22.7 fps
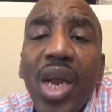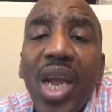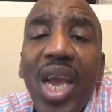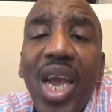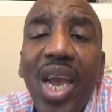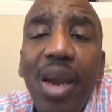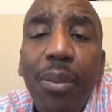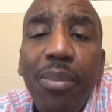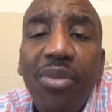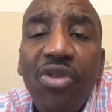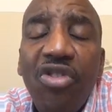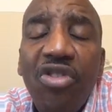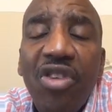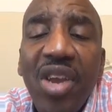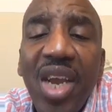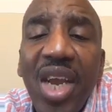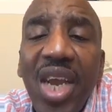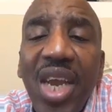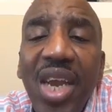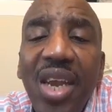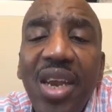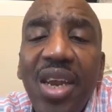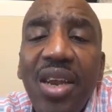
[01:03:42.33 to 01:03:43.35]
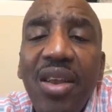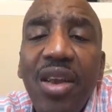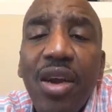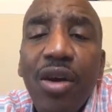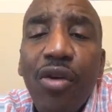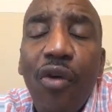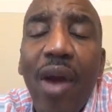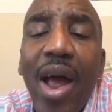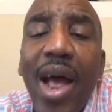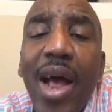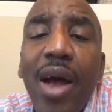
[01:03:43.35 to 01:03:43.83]
keep seed in the
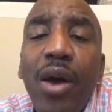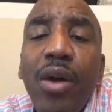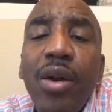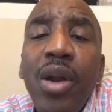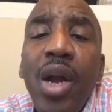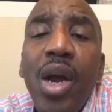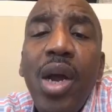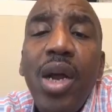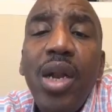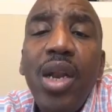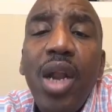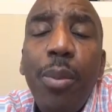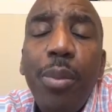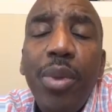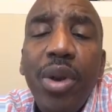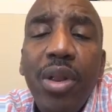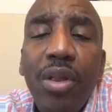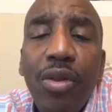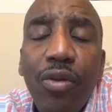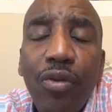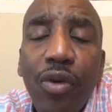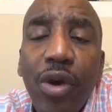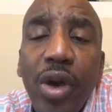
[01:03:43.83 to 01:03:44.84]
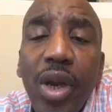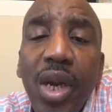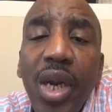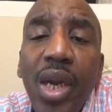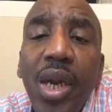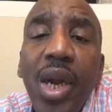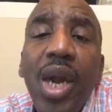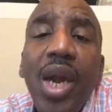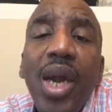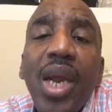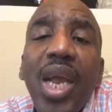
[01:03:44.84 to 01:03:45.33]
ground. Number
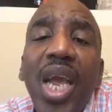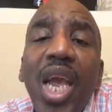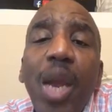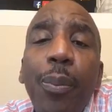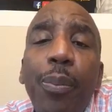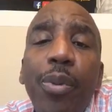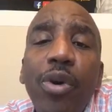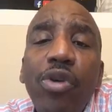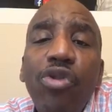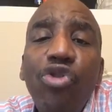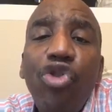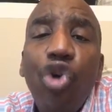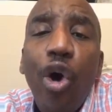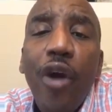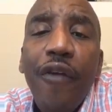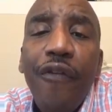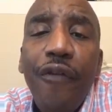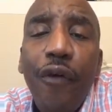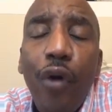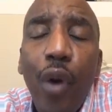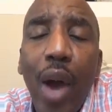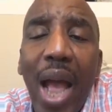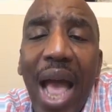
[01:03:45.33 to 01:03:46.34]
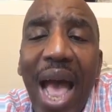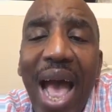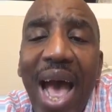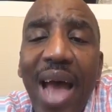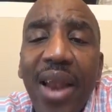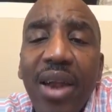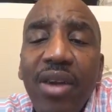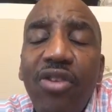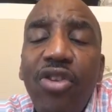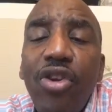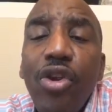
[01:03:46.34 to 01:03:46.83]
three, keep a joyful
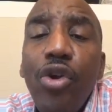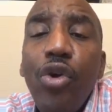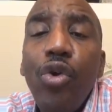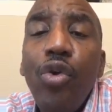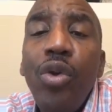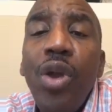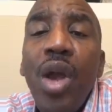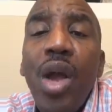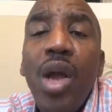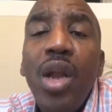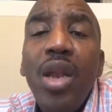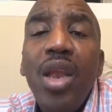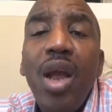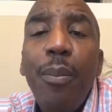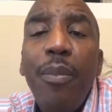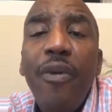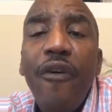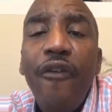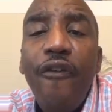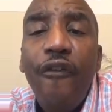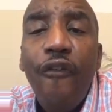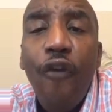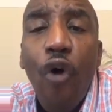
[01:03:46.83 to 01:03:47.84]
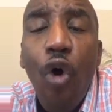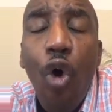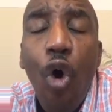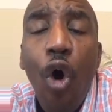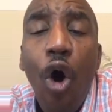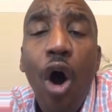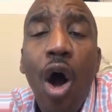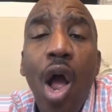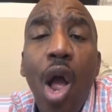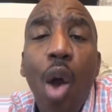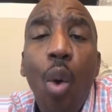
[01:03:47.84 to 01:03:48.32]
attitude. Number
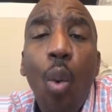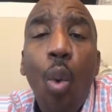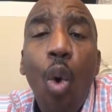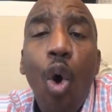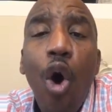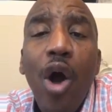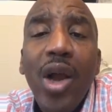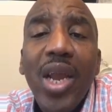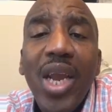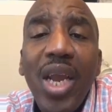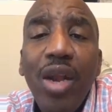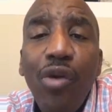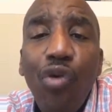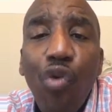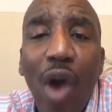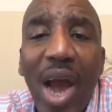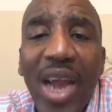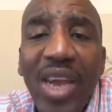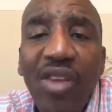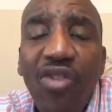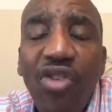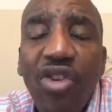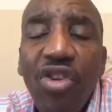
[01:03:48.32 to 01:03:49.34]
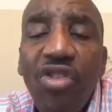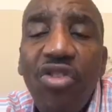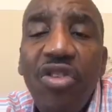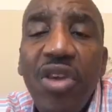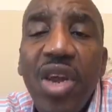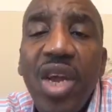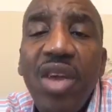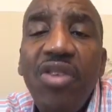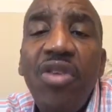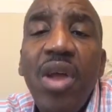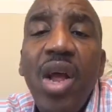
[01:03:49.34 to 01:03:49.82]
four, walk in
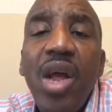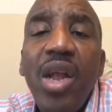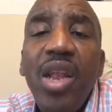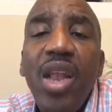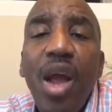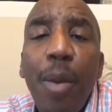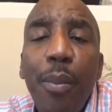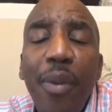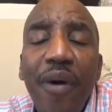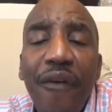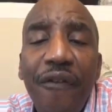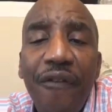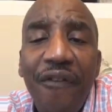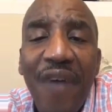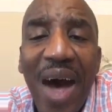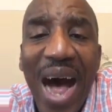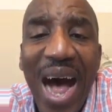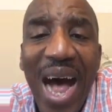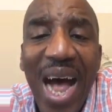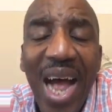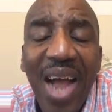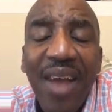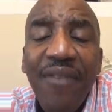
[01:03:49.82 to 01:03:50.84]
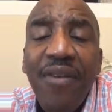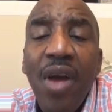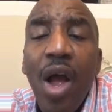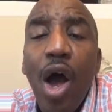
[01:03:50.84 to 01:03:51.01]
righteousness. Number five,